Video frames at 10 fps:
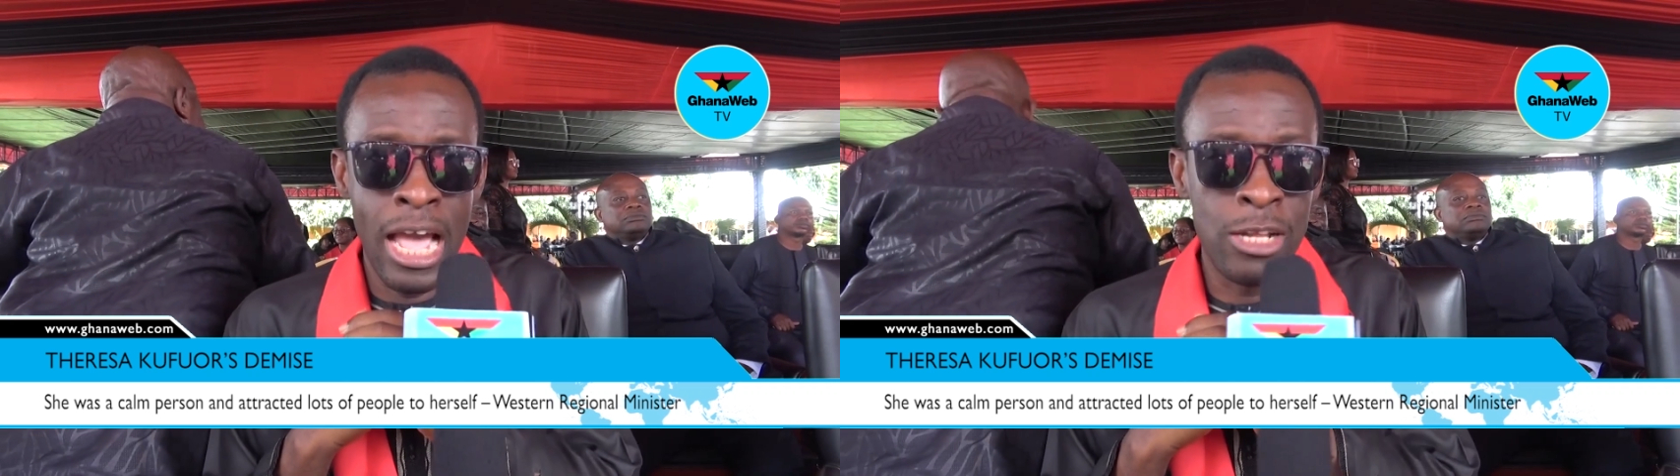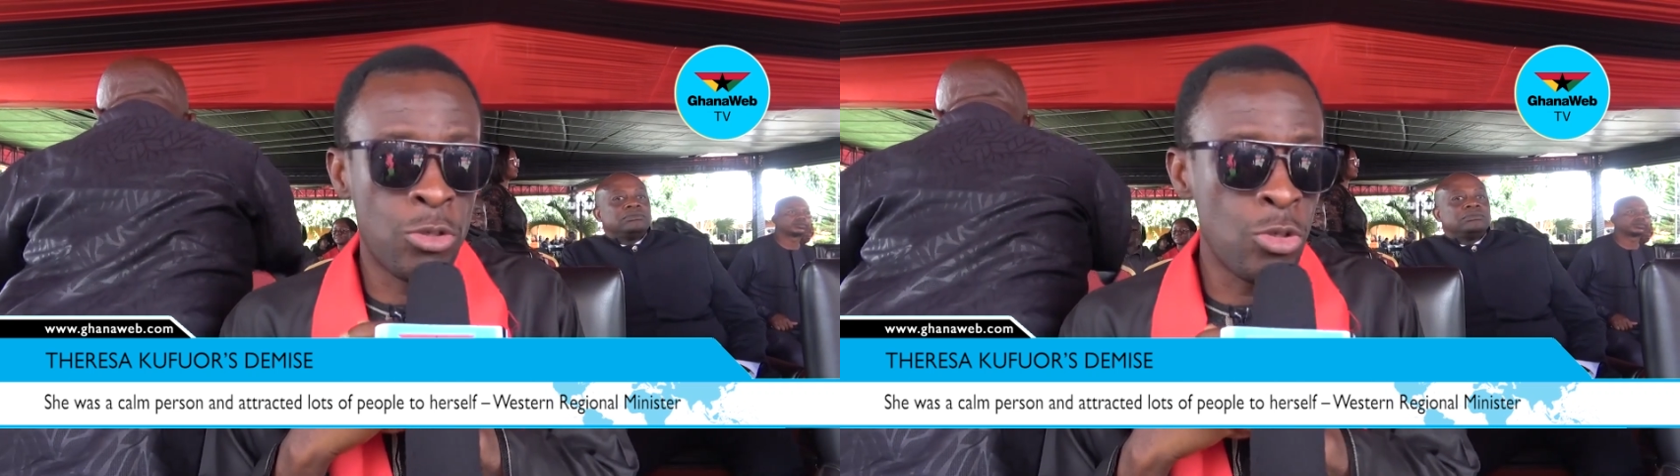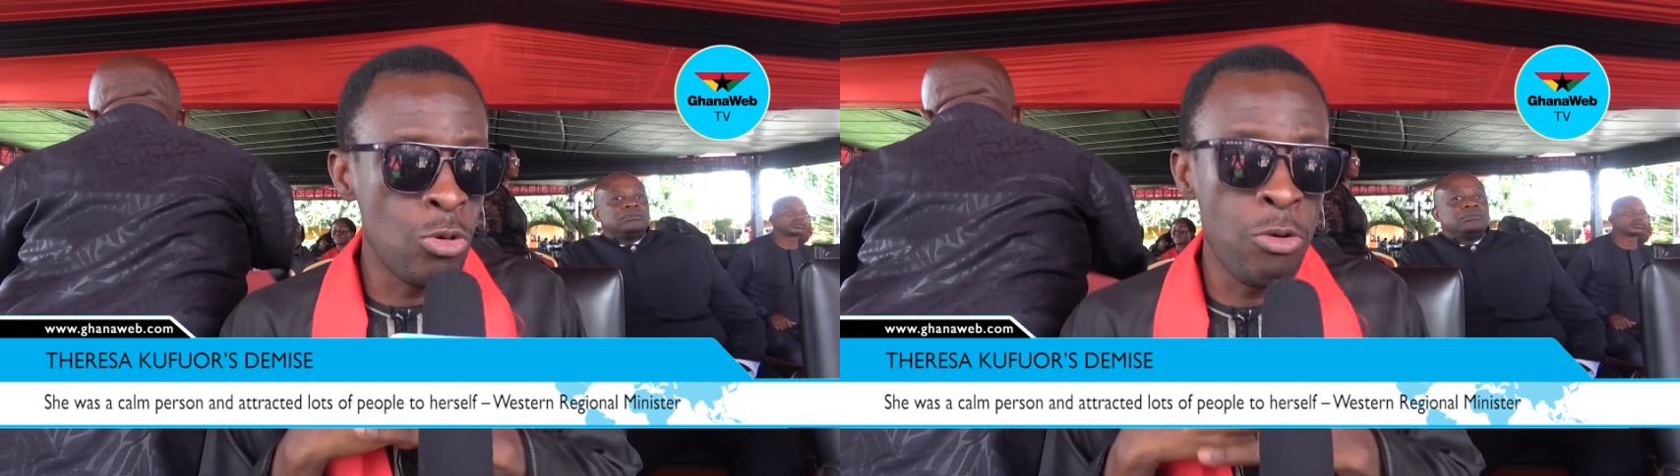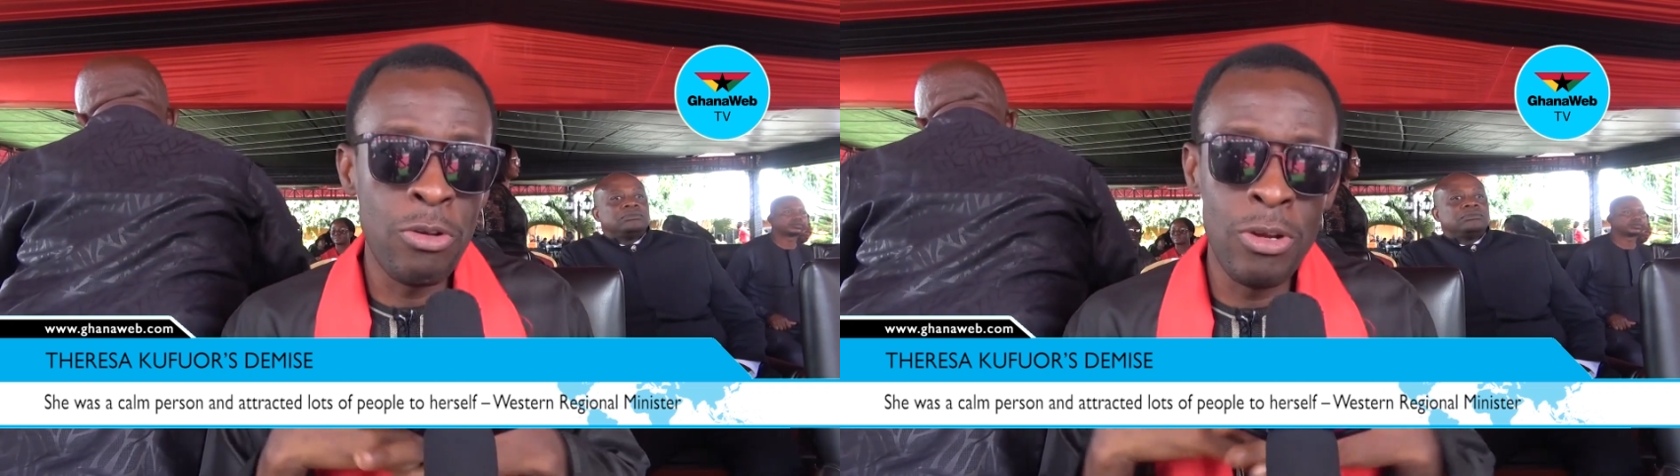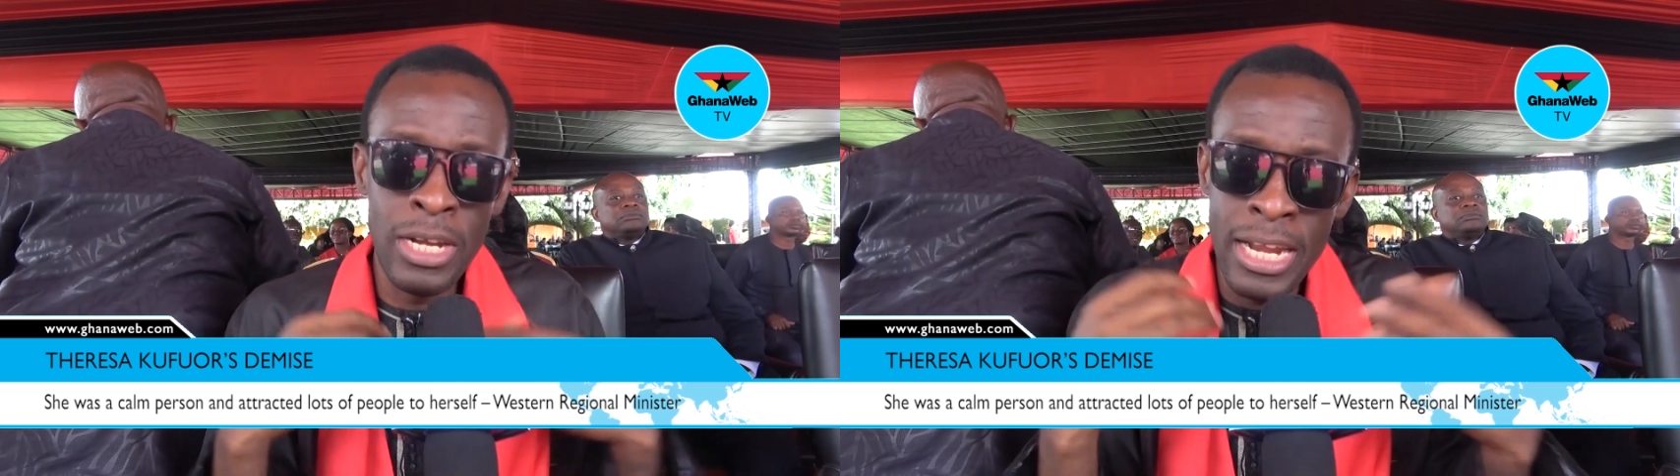to
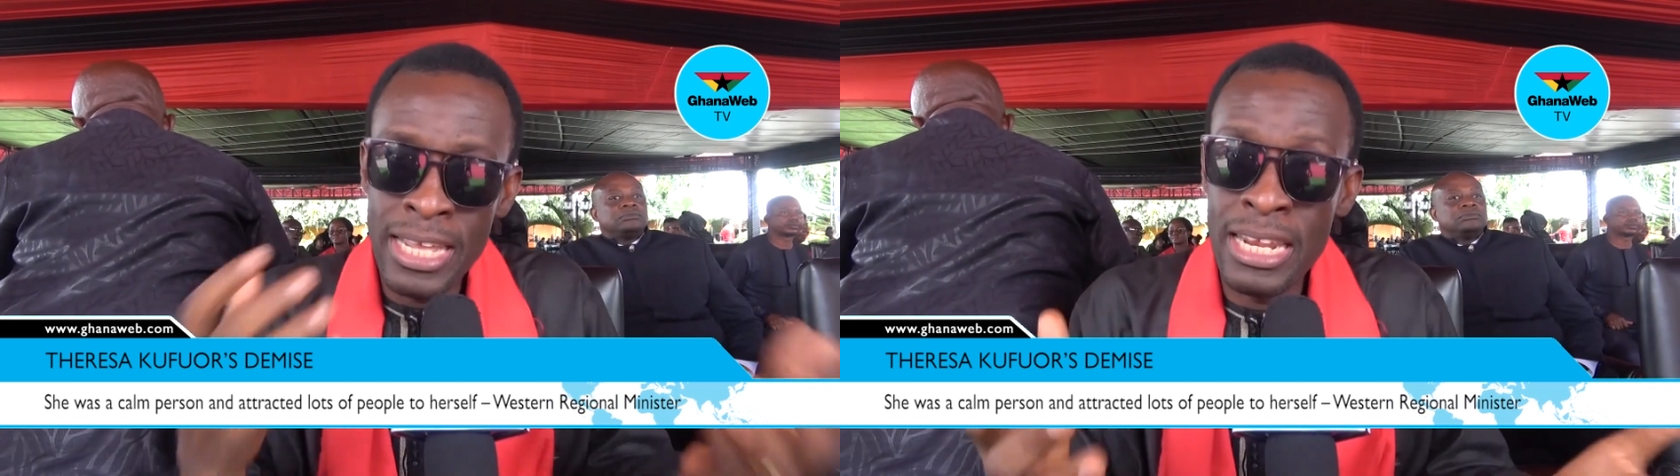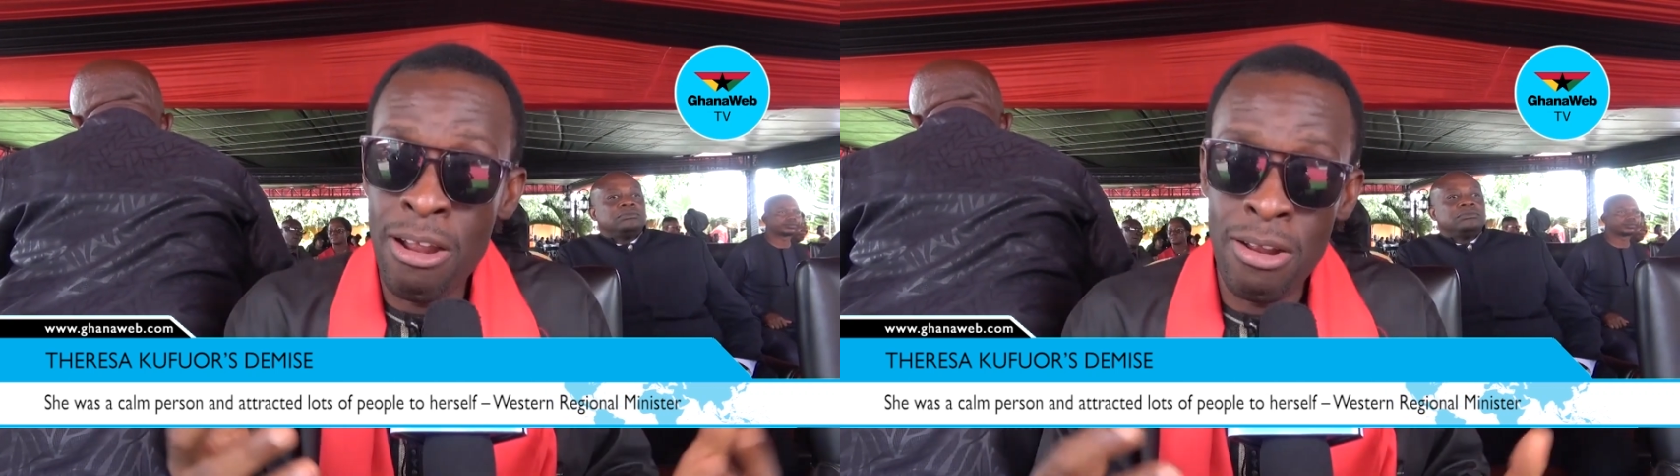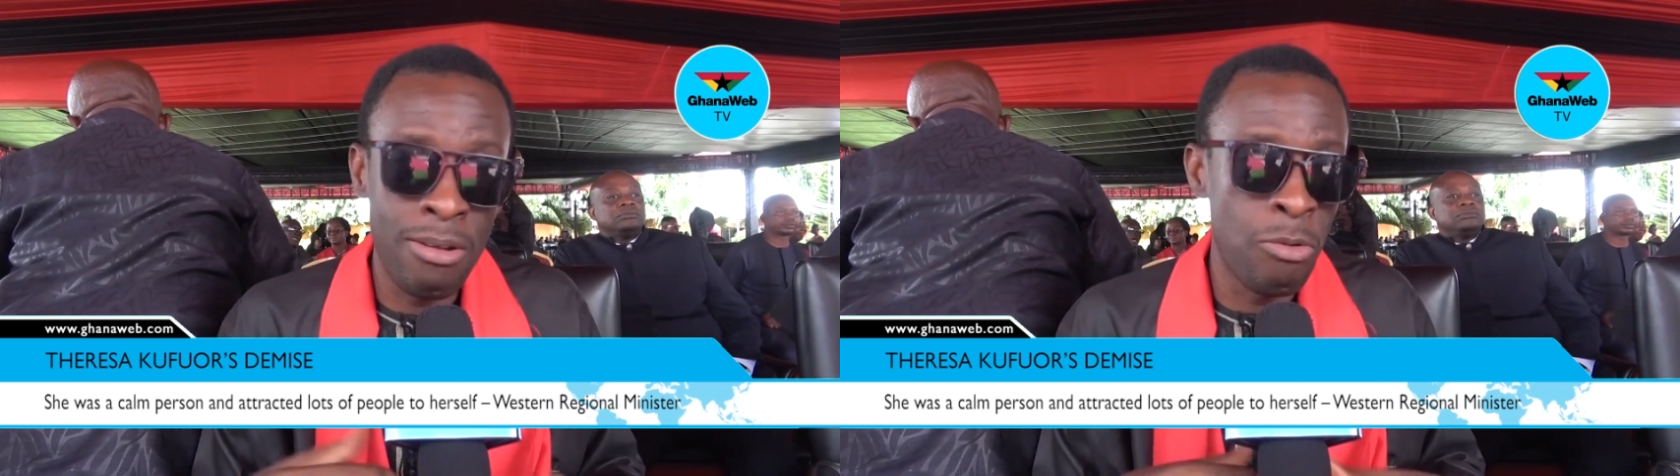lay the